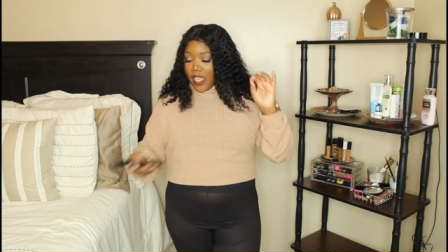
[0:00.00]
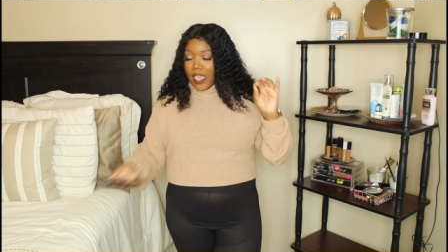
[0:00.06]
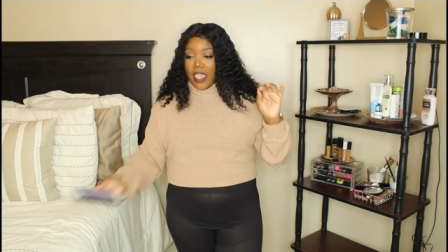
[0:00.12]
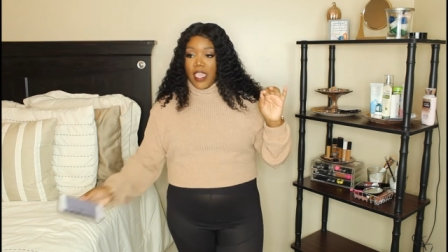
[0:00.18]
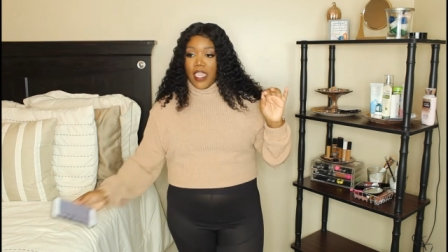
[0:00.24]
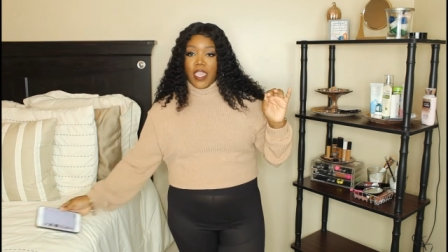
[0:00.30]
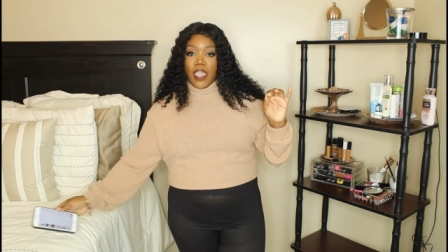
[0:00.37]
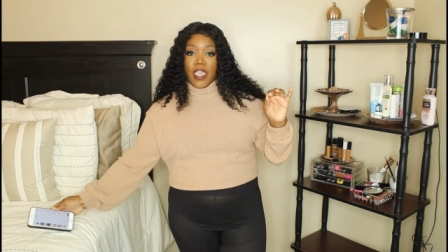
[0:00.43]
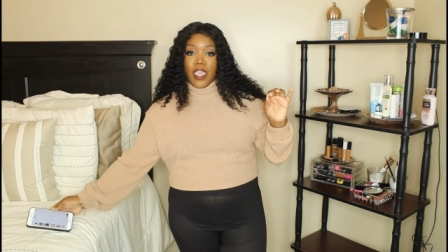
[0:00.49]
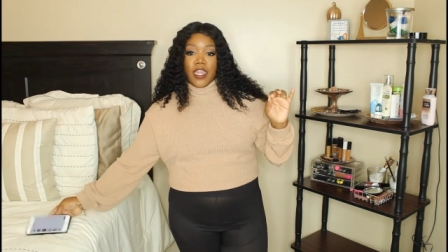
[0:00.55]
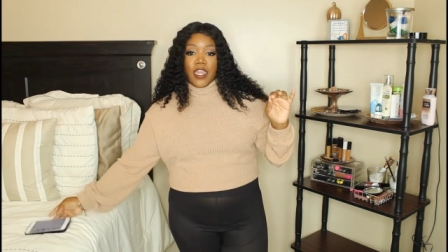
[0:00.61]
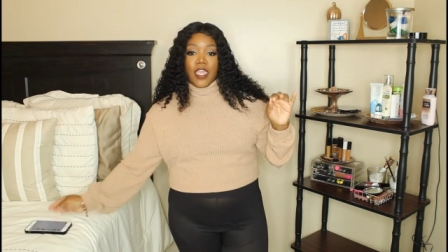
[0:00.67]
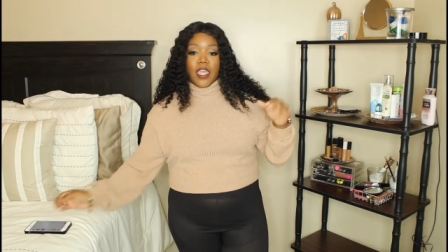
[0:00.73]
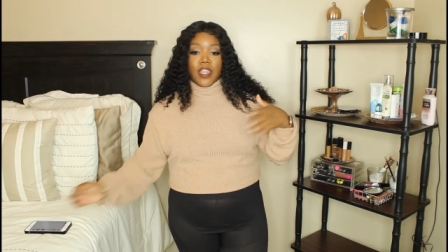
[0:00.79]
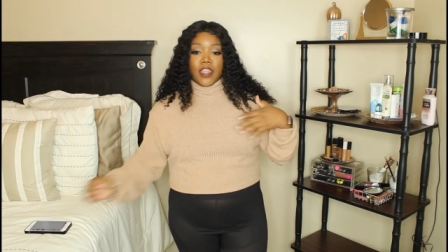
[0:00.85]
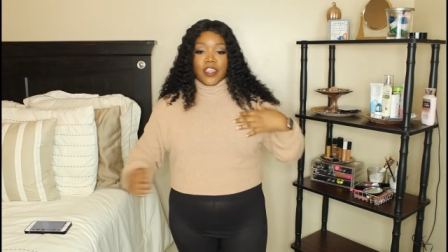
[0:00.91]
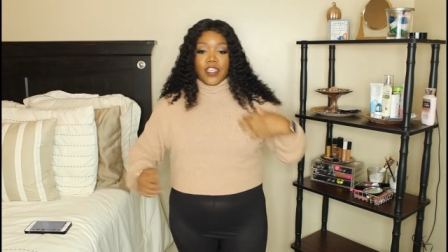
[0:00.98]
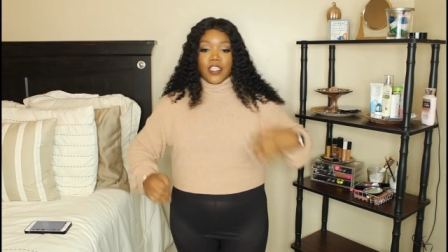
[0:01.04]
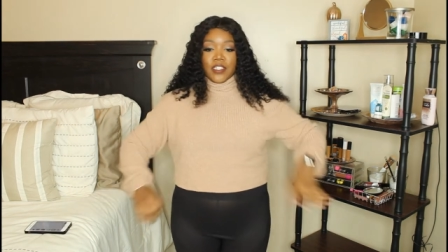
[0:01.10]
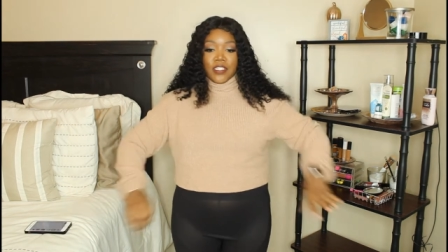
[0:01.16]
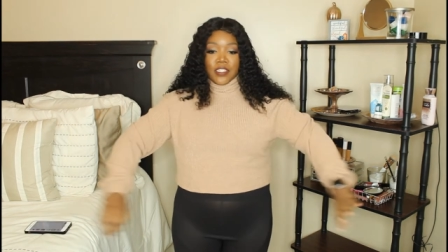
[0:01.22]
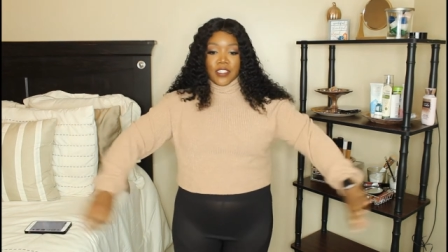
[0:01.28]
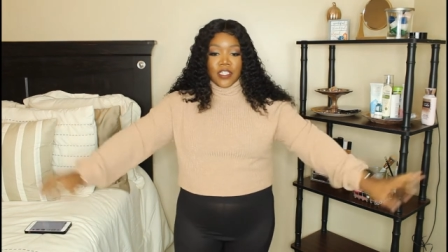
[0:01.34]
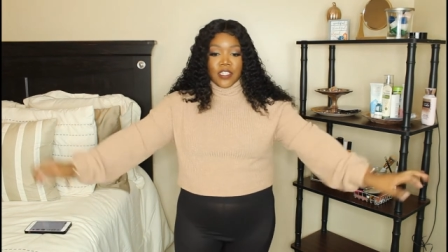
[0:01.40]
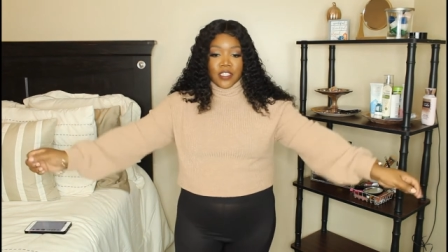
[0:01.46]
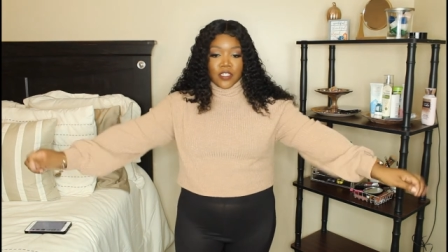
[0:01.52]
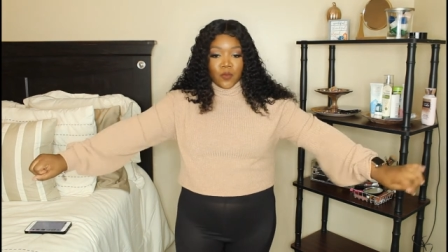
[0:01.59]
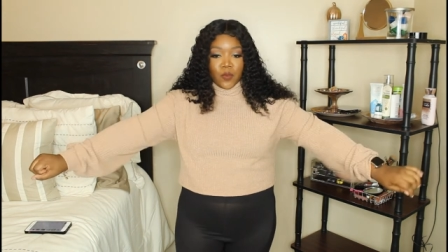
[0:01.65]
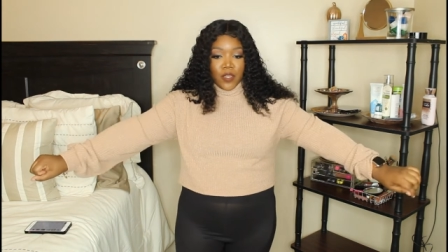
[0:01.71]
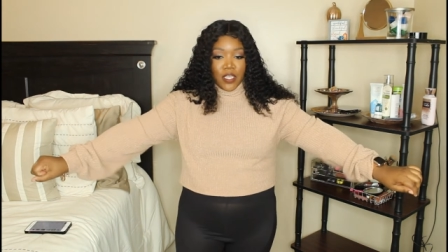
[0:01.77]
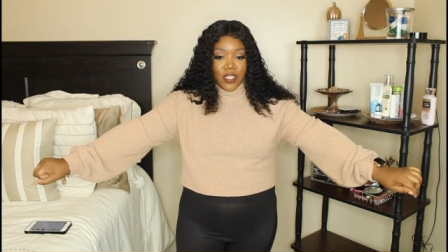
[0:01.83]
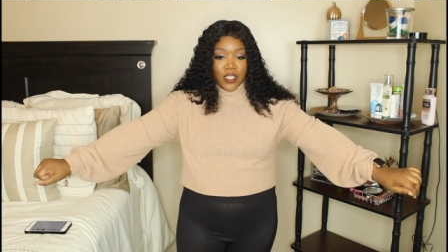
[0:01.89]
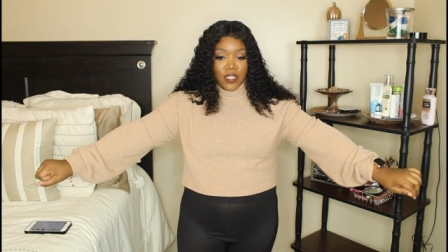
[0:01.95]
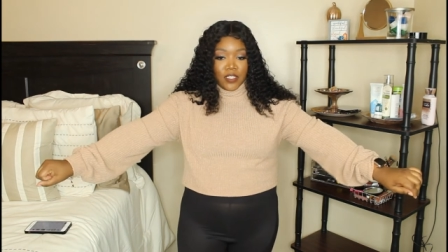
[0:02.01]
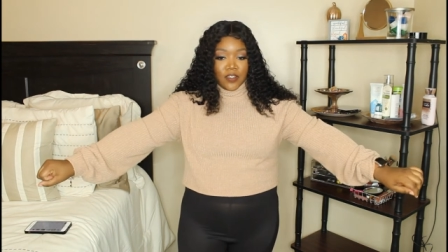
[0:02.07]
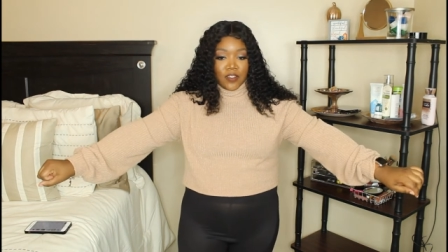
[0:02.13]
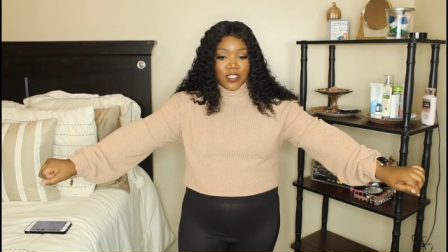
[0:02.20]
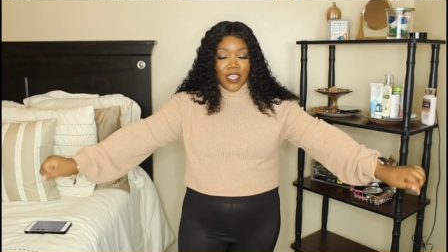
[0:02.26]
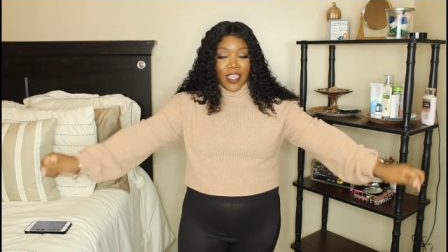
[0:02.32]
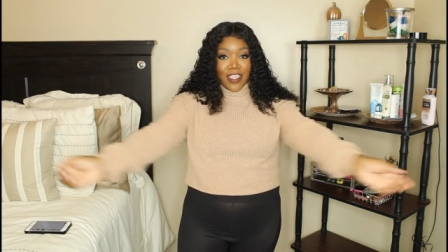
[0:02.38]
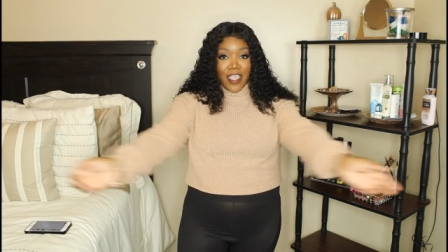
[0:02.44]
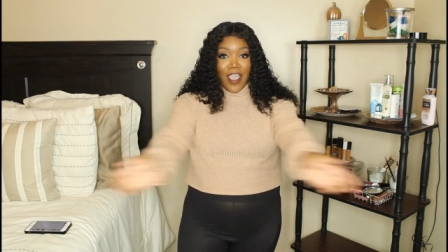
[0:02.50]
and this is what it looks like.